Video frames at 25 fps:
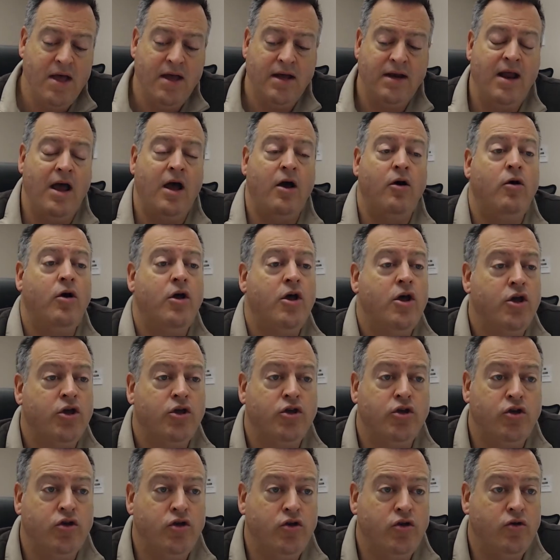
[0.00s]
Now,
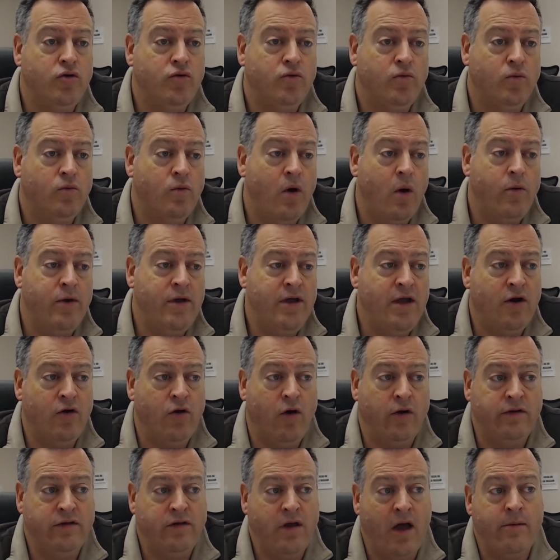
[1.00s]
what we hear
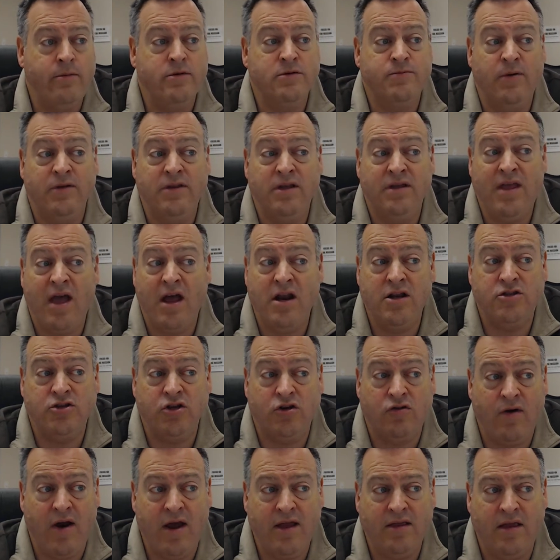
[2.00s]
all the time is, but the tenants are
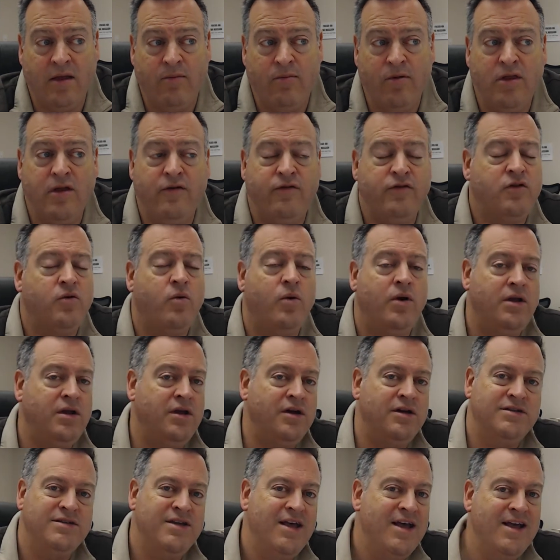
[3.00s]
great. They've been there for 20
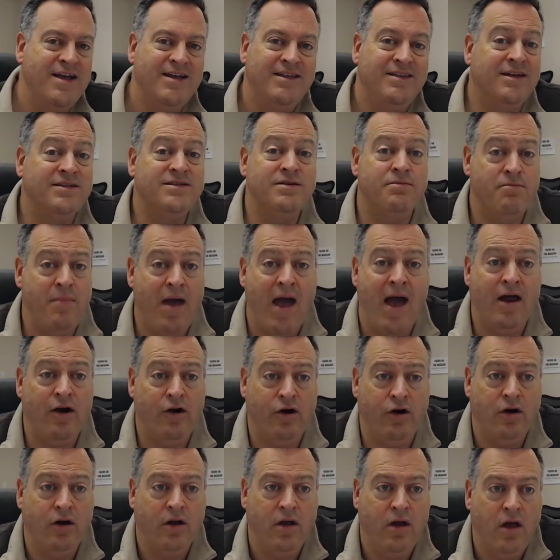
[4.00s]
years. Doesn't
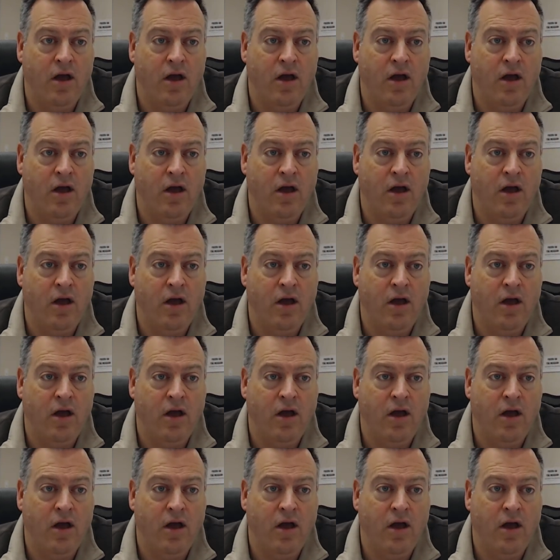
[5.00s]
matter.